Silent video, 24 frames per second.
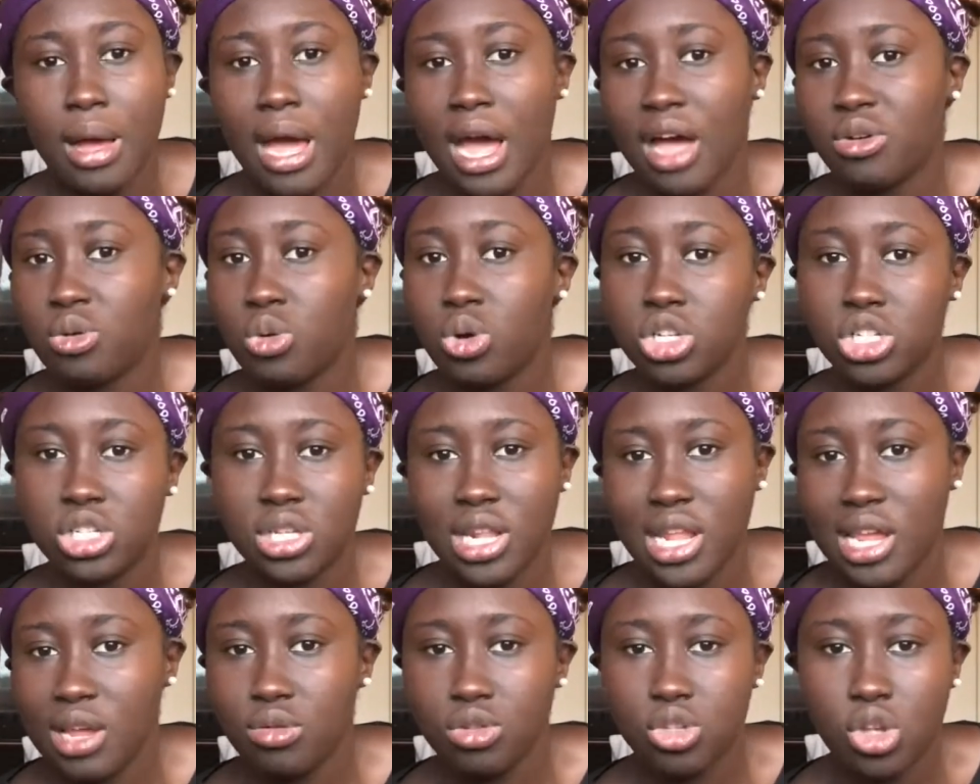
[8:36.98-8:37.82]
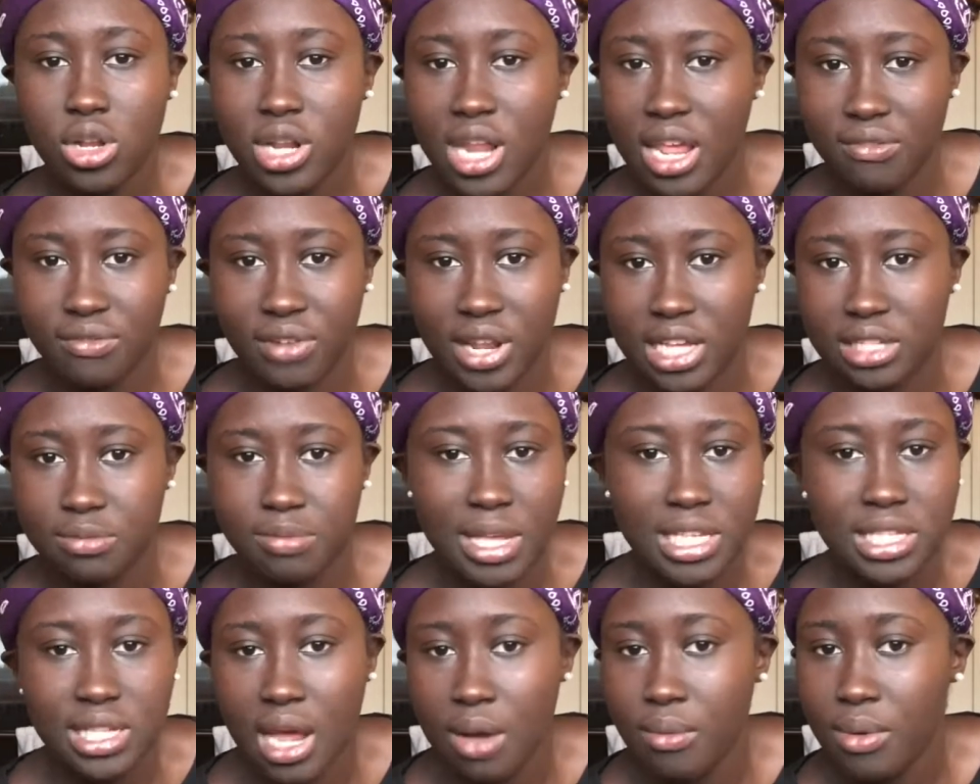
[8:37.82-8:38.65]
I watched, it was on Netflix.
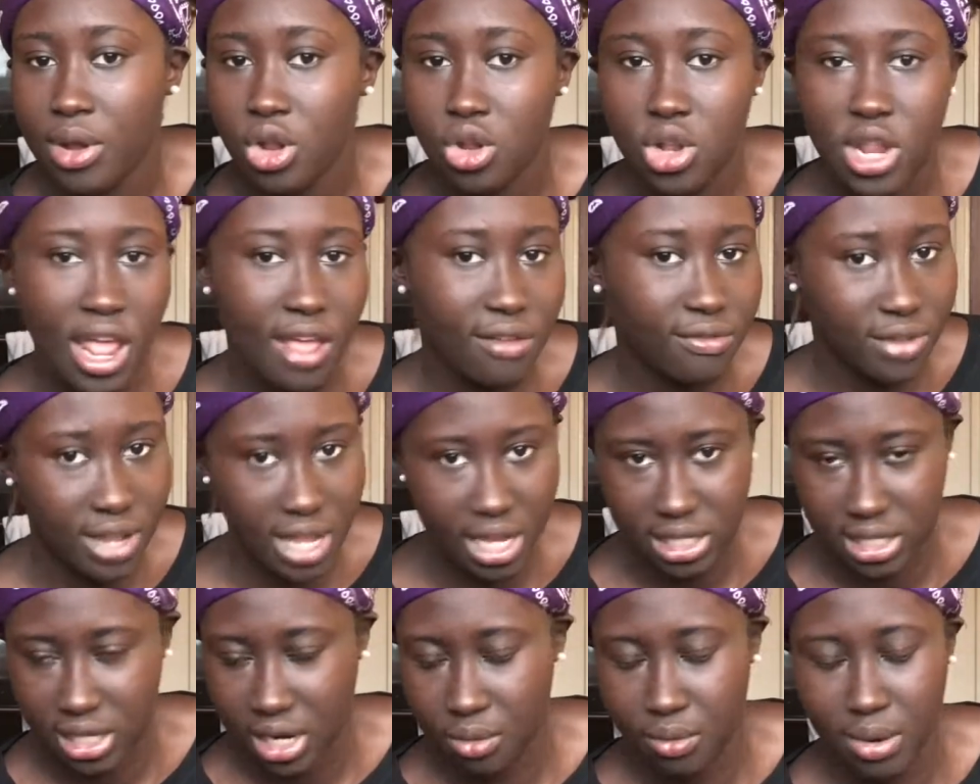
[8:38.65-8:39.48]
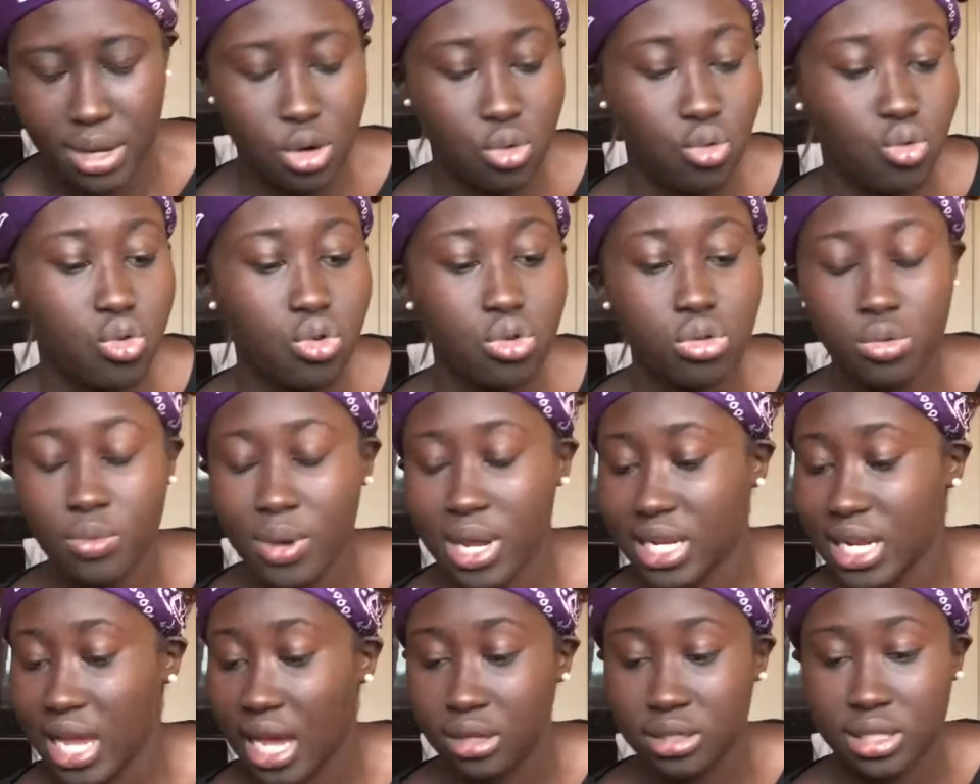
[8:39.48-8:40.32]
Basically I went on Netflix and I went all the
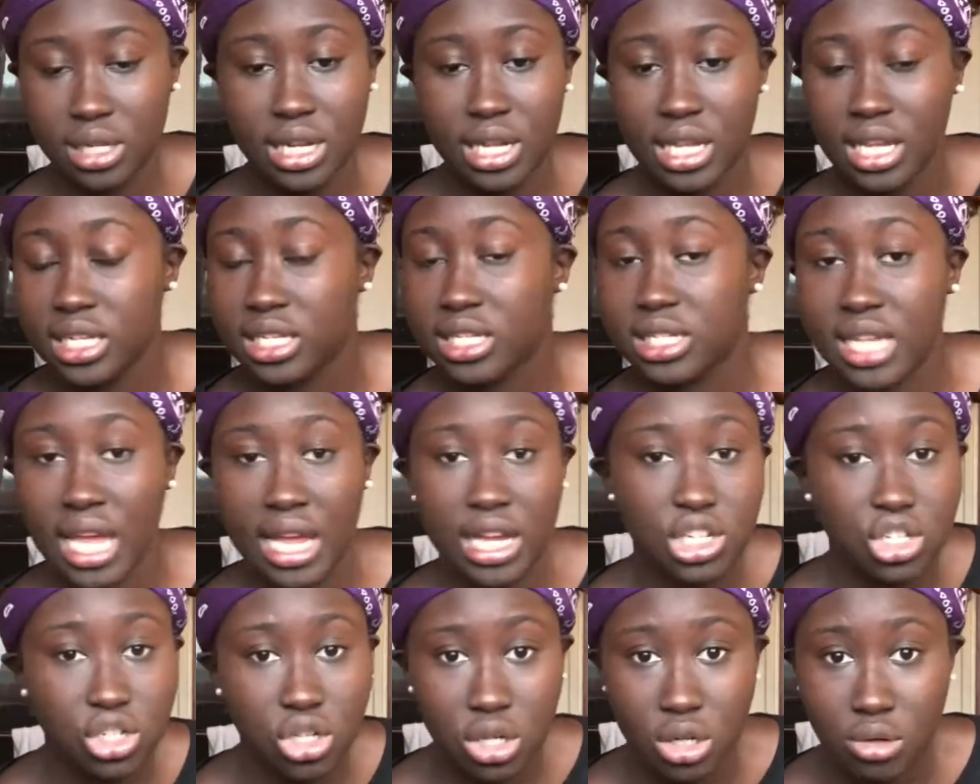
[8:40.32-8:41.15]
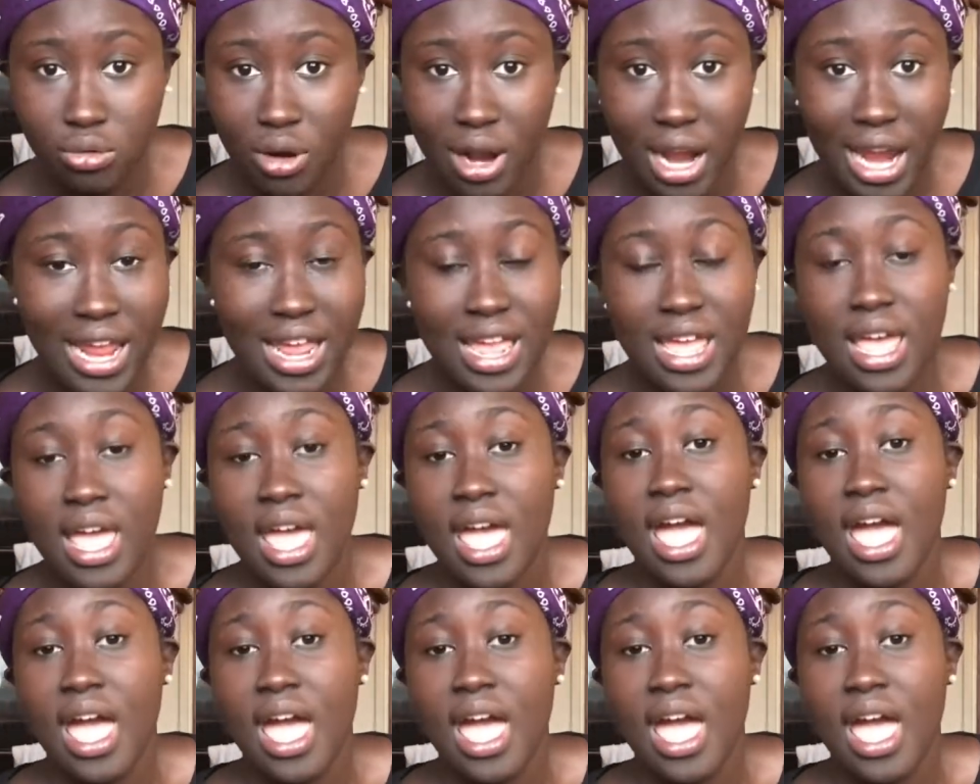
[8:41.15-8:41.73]
way down to the kids section, right,